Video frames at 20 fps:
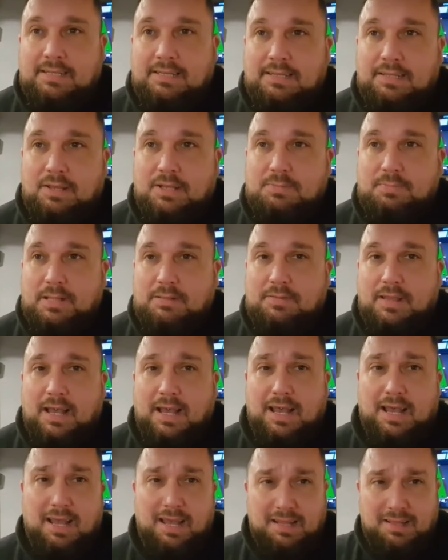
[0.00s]
Nice pass.
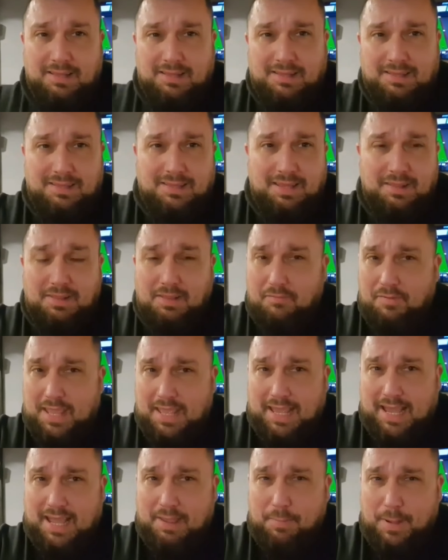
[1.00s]
And the
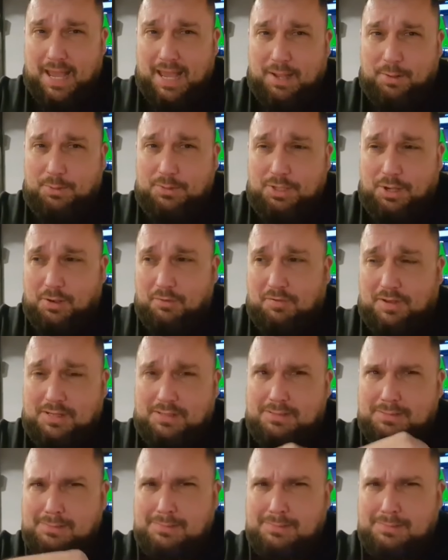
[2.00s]
VK pound offer.